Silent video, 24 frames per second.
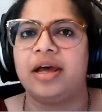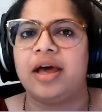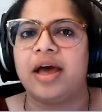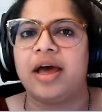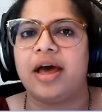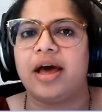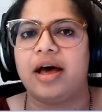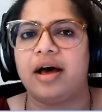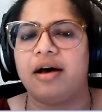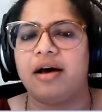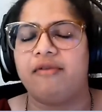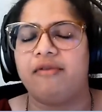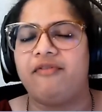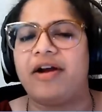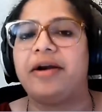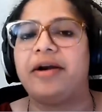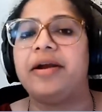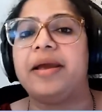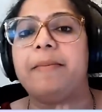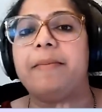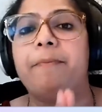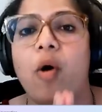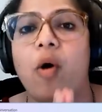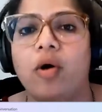
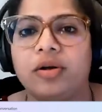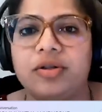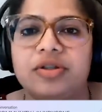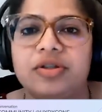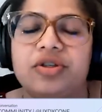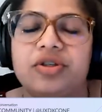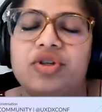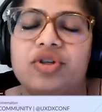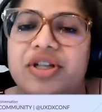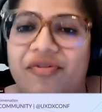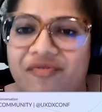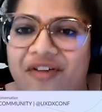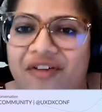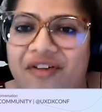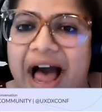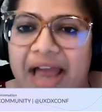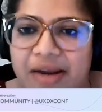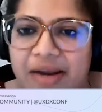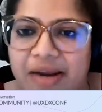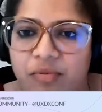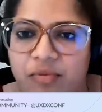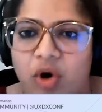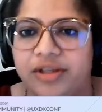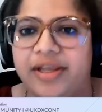very important to
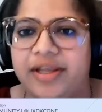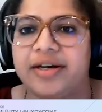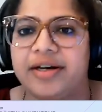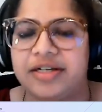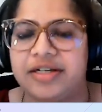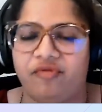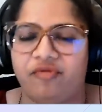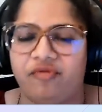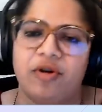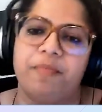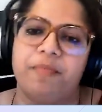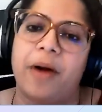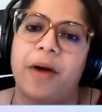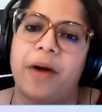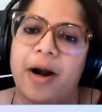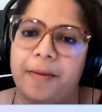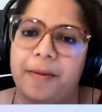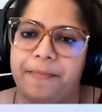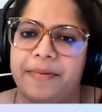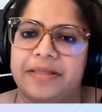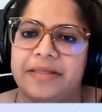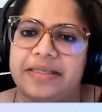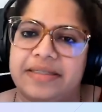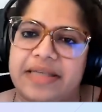define what their different
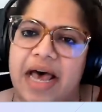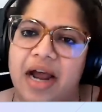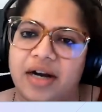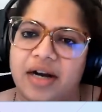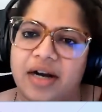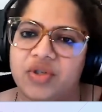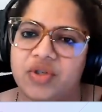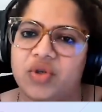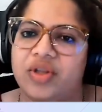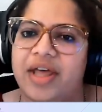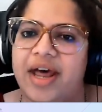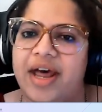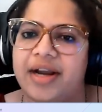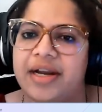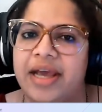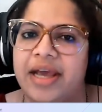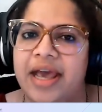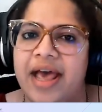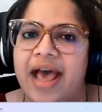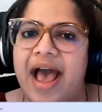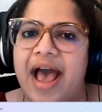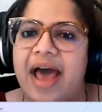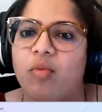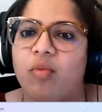purposes are, so that,
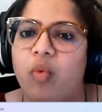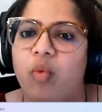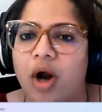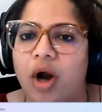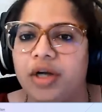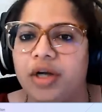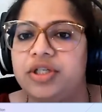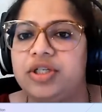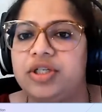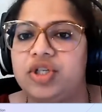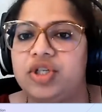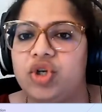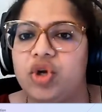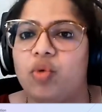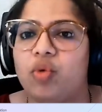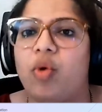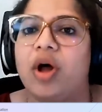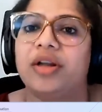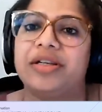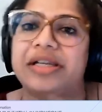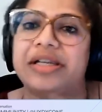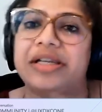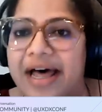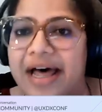and what do you
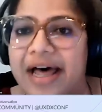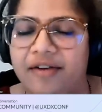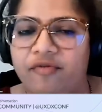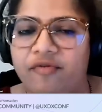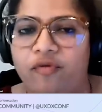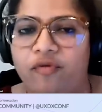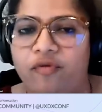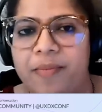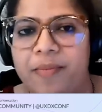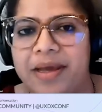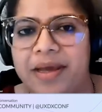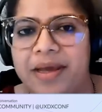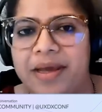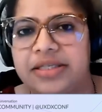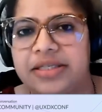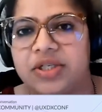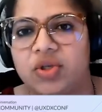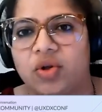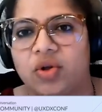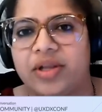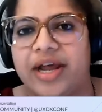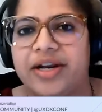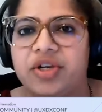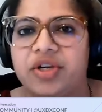want to learn from it,
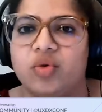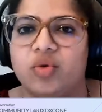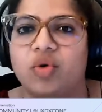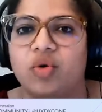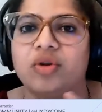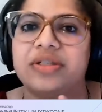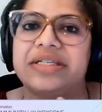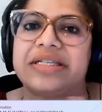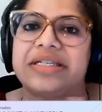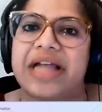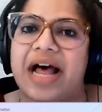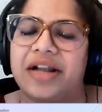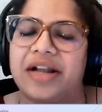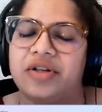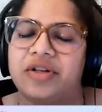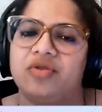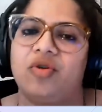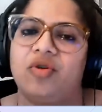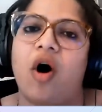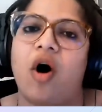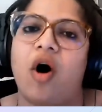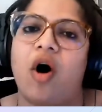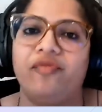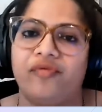so that you don't start to
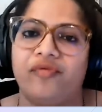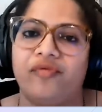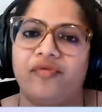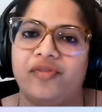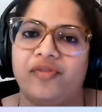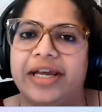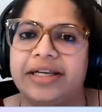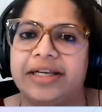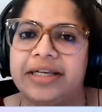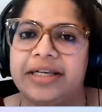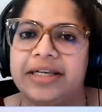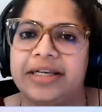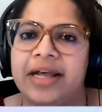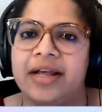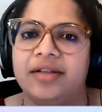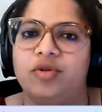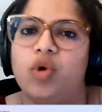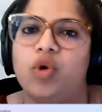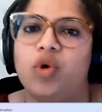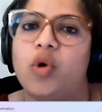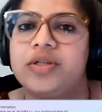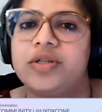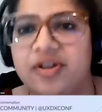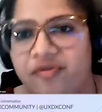conflict
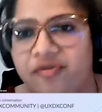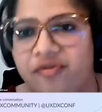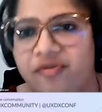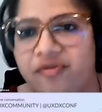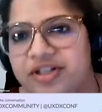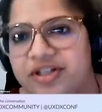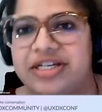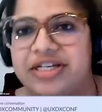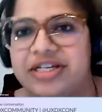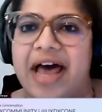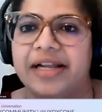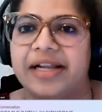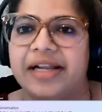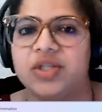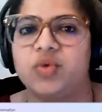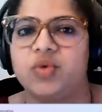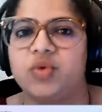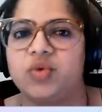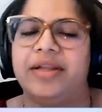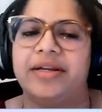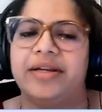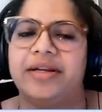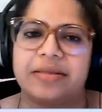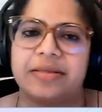those different channels,
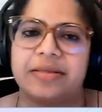whether it's the